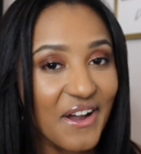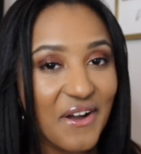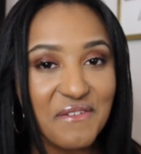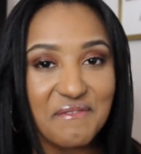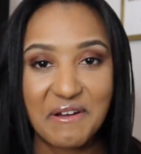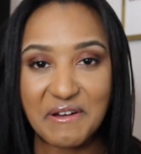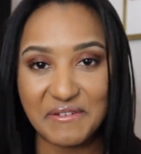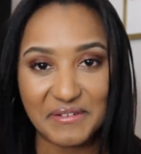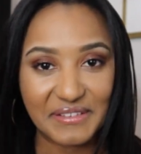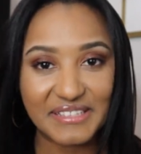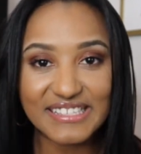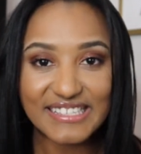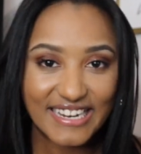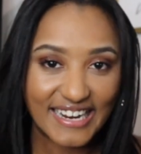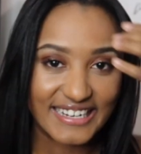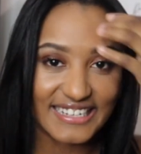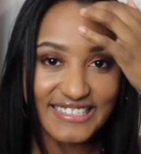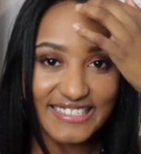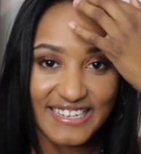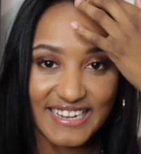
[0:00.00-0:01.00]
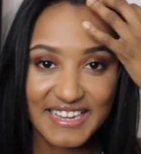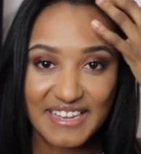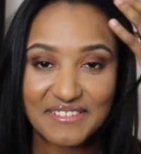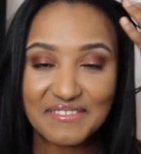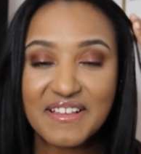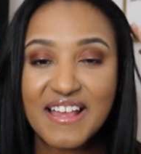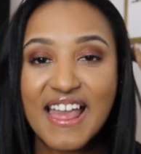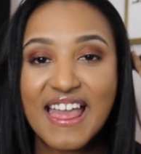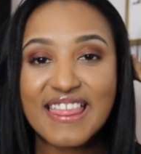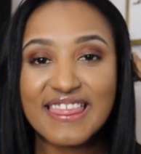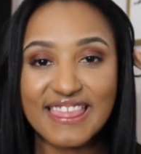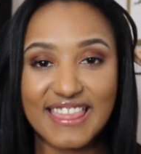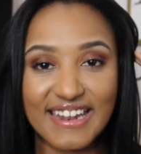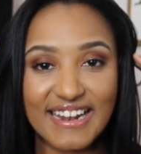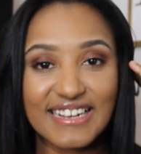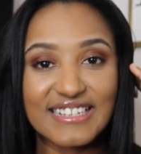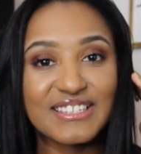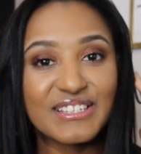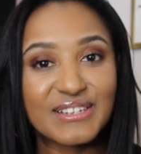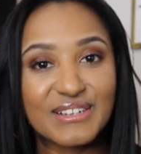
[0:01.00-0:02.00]
on my real estate exam that
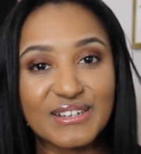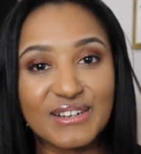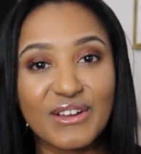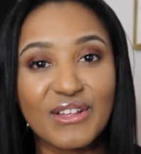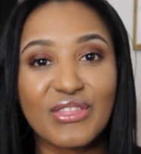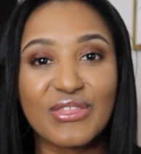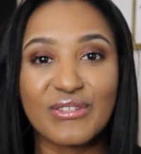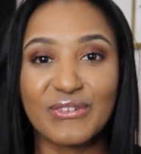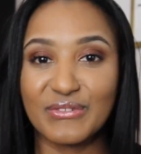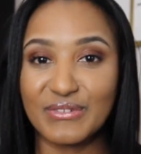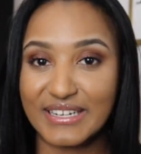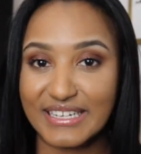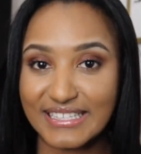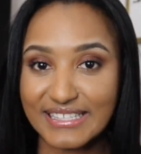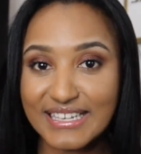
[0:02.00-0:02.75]
I took 3